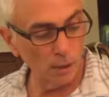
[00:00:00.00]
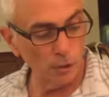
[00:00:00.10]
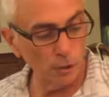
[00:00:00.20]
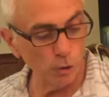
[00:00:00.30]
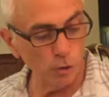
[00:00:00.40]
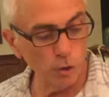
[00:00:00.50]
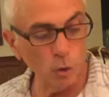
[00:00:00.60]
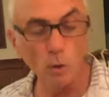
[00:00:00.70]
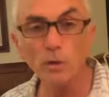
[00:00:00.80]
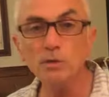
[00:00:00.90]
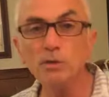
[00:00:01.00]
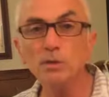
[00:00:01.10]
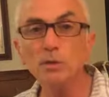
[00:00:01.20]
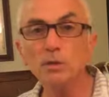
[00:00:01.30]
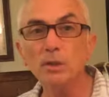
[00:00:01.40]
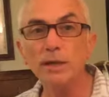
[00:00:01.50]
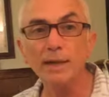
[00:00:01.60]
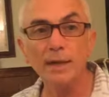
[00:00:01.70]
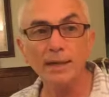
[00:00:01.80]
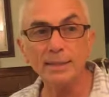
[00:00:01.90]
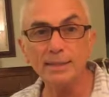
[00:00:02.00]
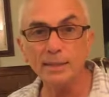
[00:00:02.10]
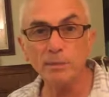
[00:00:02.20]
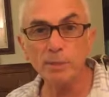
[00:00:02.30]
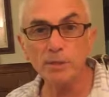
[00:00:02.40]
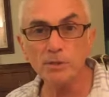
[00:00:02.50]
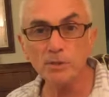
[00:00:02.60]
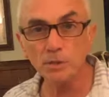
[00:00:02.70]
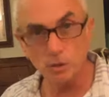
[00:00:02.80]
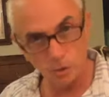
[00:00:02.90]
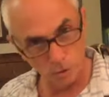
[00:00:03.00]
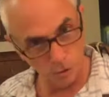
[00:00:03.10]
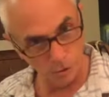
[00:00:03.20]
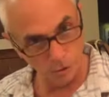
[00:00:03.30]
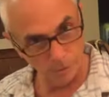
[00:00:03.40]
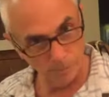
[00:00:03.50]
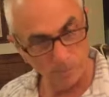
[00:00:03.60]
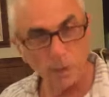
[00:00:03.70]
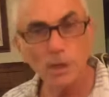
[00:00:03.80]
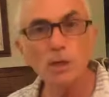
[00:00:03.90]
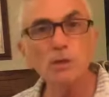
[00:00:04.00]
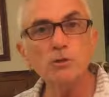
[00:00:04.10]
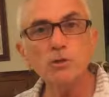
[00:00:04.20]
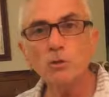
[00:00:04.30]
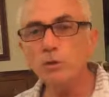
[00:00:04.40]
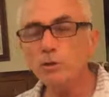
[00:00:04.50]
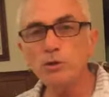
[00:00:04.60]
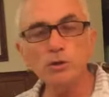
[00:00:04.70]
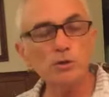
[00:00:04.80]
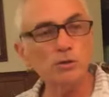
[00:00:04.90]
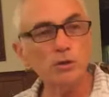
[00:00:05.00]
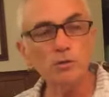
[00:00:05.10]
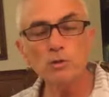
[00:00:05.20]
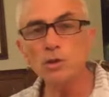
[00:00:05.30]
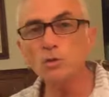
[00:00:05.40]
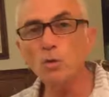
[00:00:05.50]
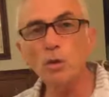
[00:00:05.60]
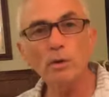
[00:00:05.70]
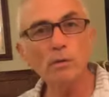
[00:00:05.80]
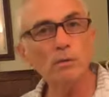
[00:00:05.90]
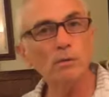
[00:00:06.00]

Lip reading: You use the oils on a daily basis. You should. So you just use this oil.